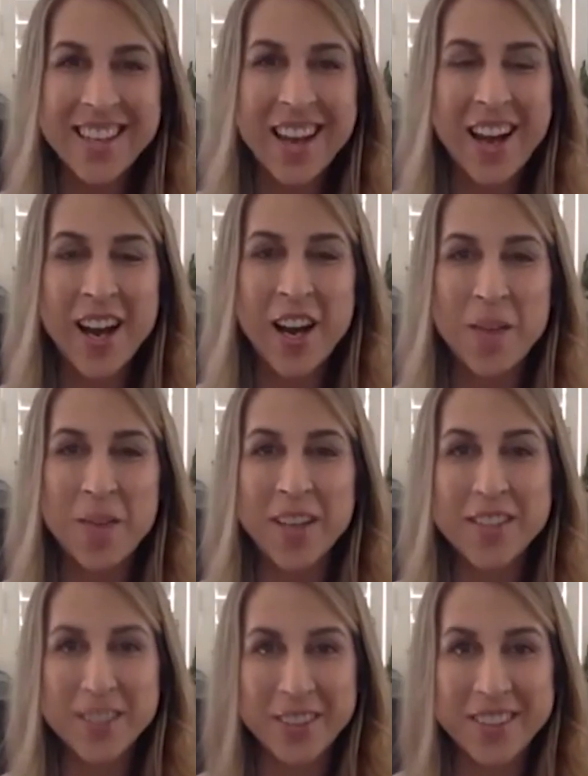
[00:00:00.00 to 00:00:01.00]

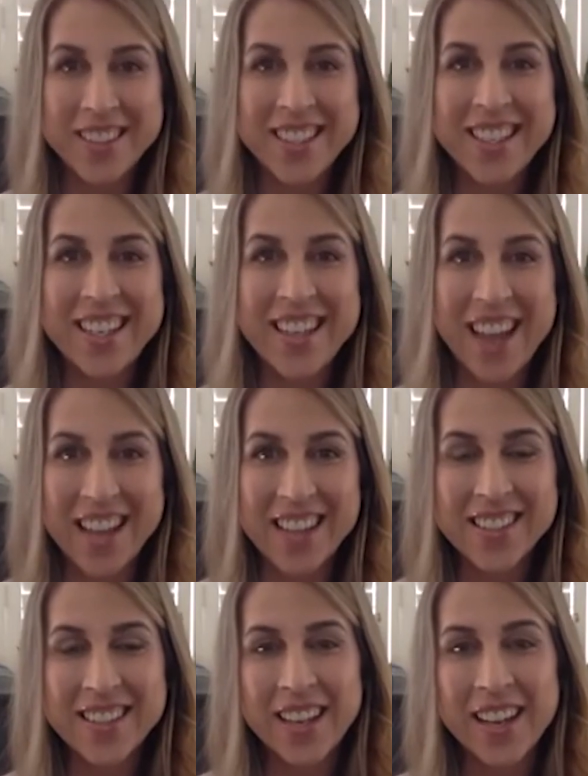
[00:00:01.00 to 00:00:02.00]
Uncertainty,
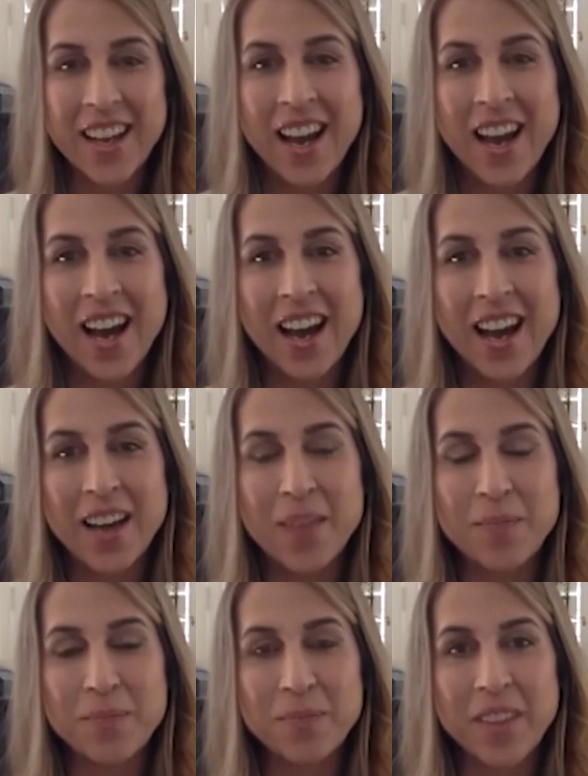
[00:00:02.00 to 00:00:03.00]
yes.
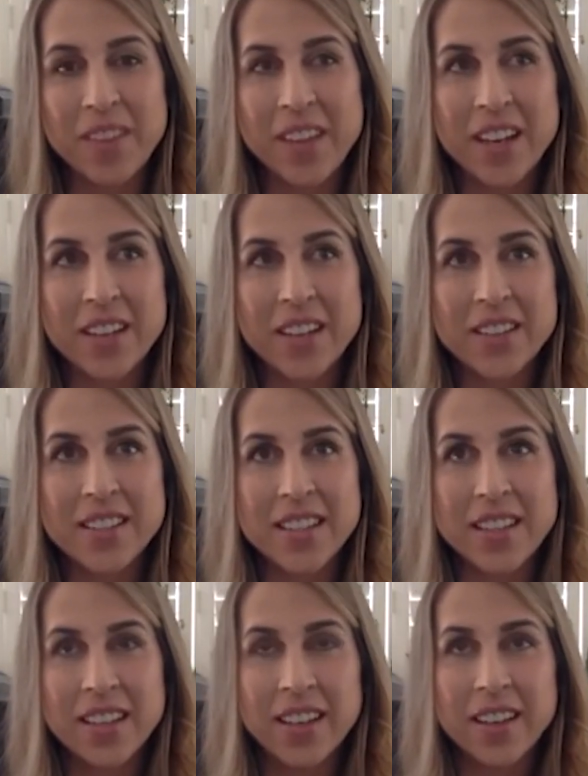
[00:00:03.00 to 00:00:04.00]
There's
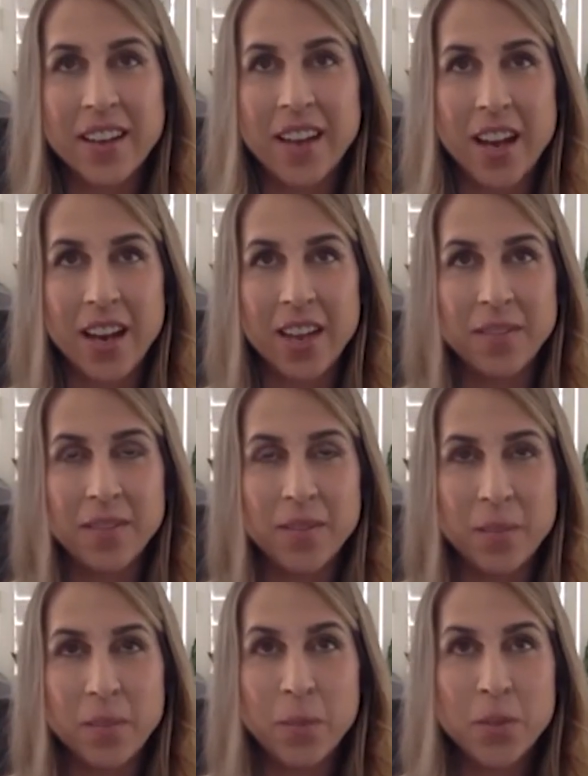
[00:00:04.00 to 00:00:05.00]
a
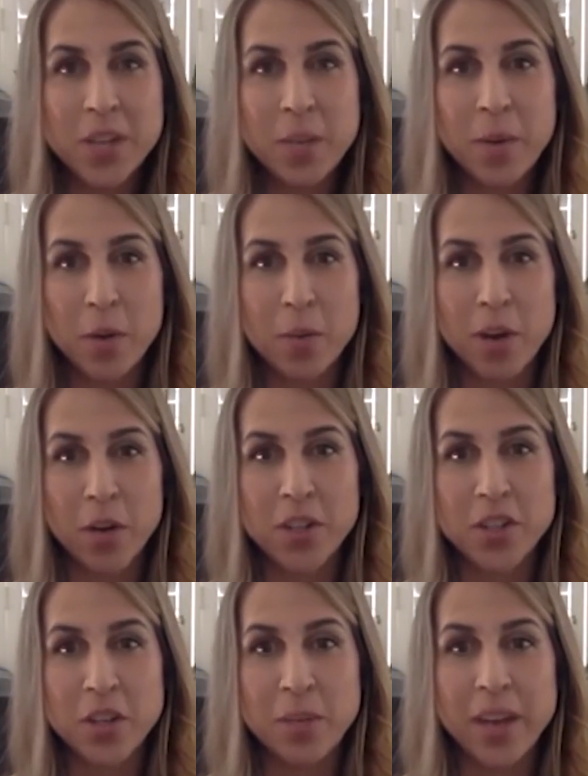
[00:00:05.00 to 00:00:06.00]
multi-part
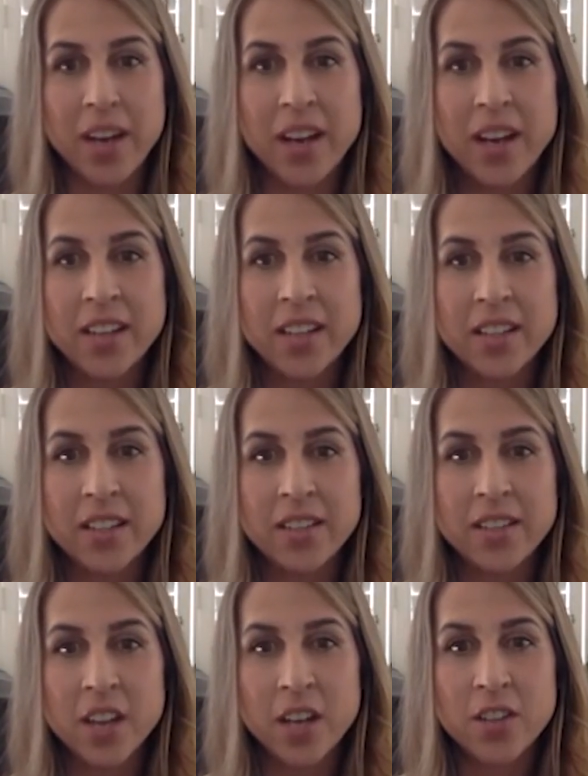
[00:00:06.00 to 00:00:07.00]
question, but to
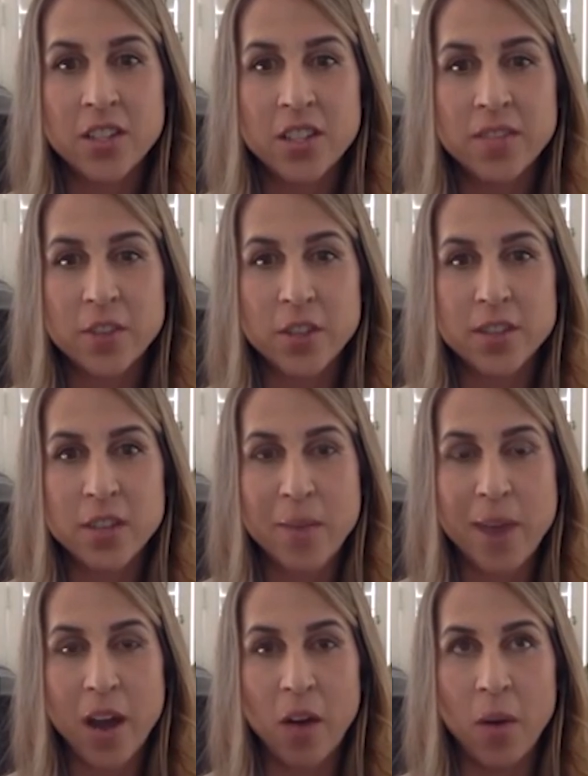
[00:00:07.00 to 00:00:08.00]
talk just first
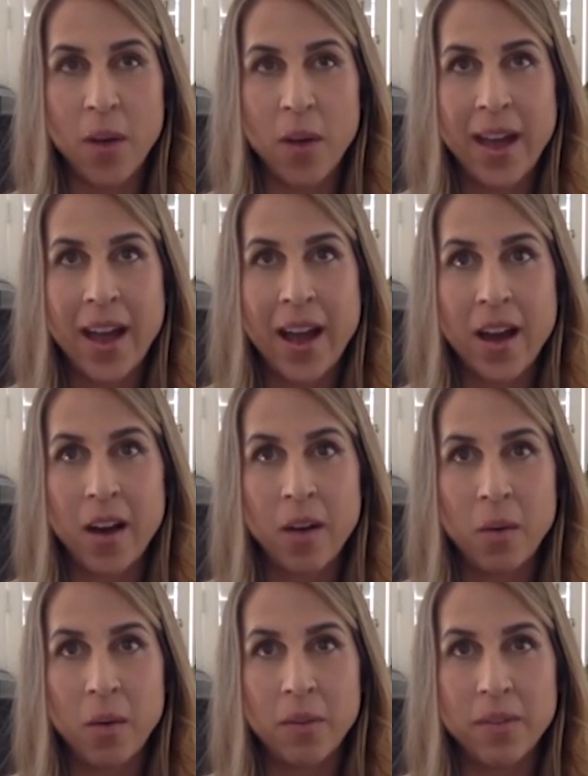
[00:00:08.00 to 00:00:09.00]
about
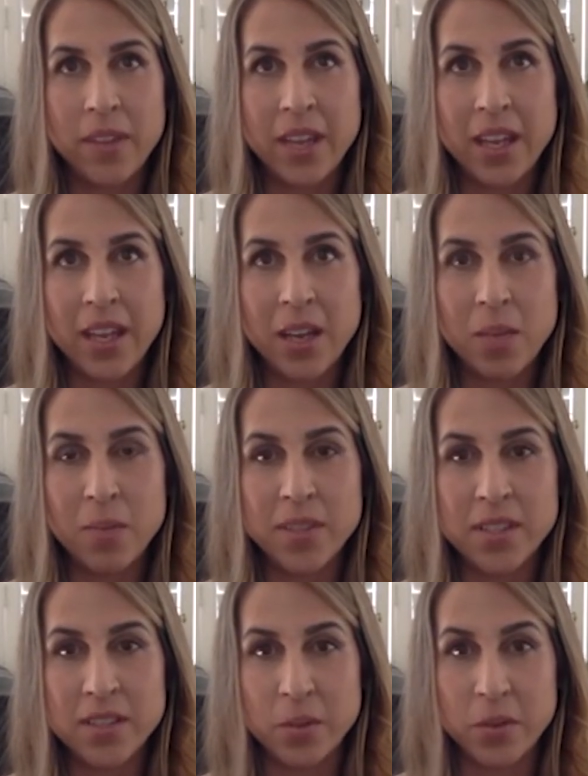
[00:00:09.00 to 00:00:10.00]
how the
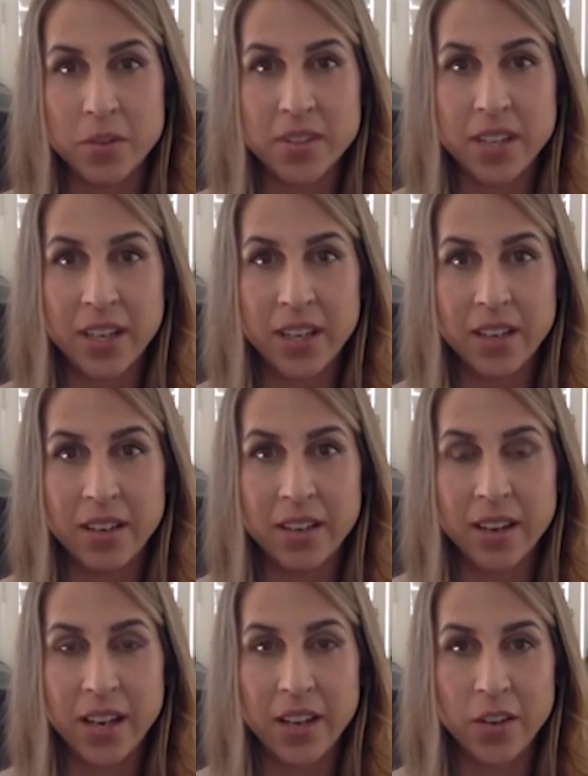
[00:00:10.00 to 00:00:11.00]
business owners can
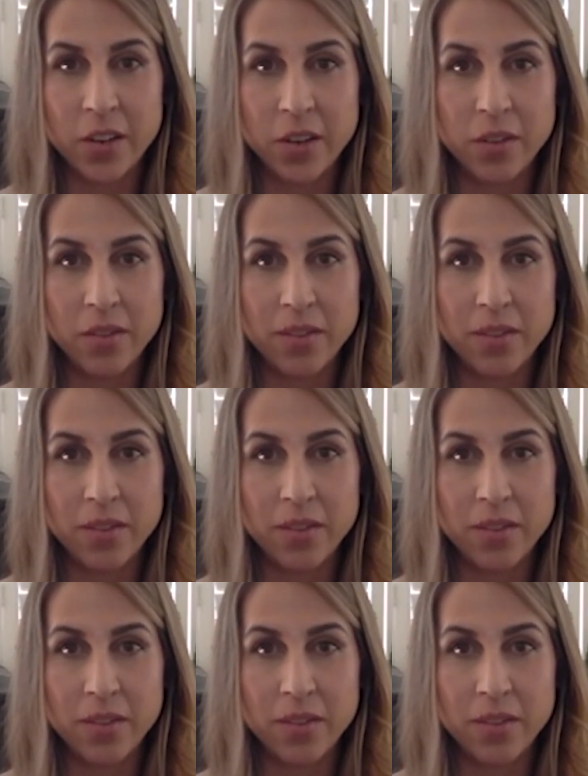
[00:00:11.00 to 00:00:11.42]
handle